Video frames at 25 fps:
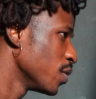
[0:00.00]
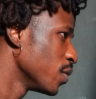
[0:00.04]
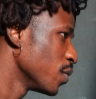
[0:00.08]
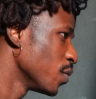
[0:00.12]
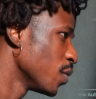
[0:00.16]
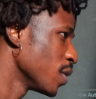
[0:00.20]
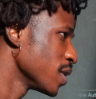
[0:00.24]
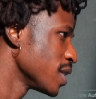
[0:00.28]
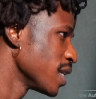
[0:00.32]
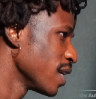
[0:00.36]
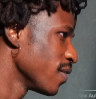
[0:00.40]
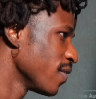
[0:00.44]

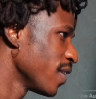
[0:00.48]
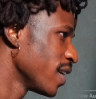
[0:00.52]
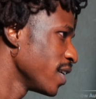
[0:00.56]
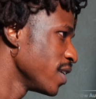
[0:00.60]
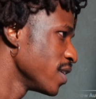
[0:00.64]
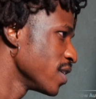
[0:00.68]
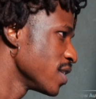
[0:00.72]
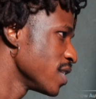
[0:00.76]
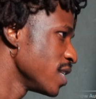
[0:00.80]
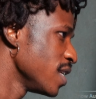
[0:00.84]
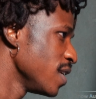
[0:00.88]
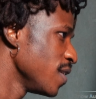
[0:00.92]
whatever
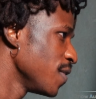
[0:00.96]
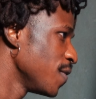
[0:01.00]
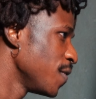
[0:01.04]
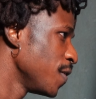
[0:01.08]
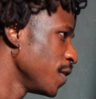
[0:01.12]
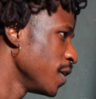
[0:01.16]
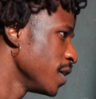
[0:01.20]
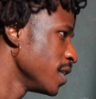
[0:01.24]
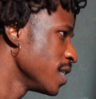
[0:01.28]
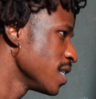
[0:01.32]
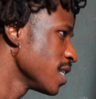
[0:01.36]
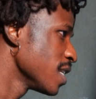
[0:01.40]
you see
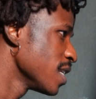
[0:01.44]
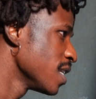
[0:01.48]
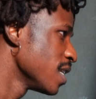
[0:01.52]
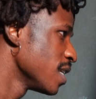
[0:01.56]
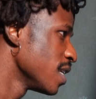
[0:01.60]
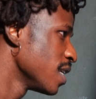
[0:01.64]
fit.